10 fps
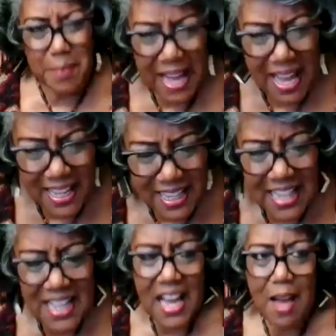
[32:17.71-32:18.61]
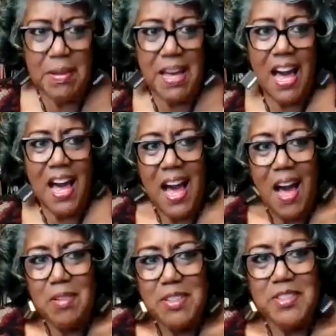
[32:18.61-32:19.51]
back? I mean,
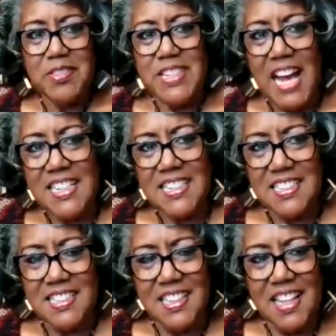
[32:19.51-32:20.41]
how was your reaction